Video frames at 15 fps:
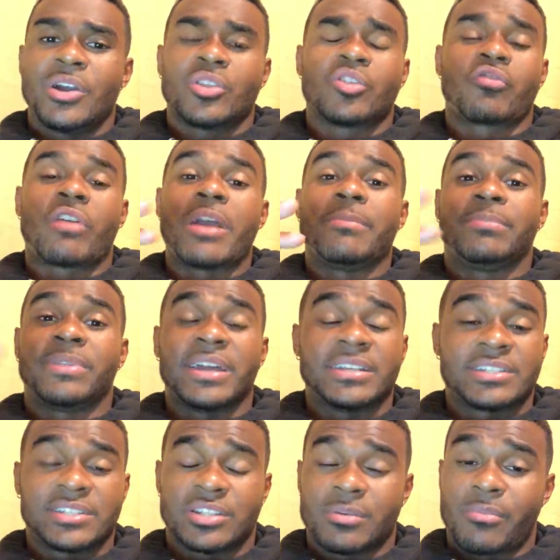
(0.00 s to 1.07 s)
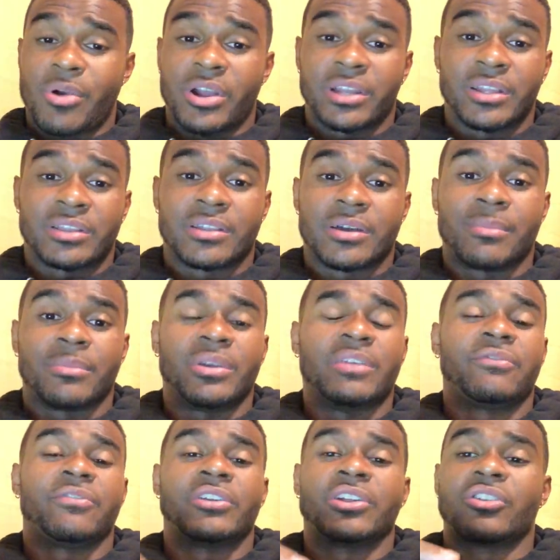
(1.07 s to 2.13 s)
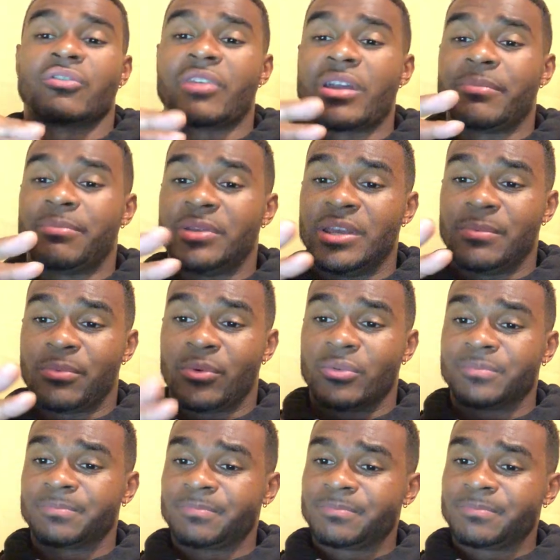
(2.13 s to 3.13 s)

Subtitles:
the right places to market them in front of the right people.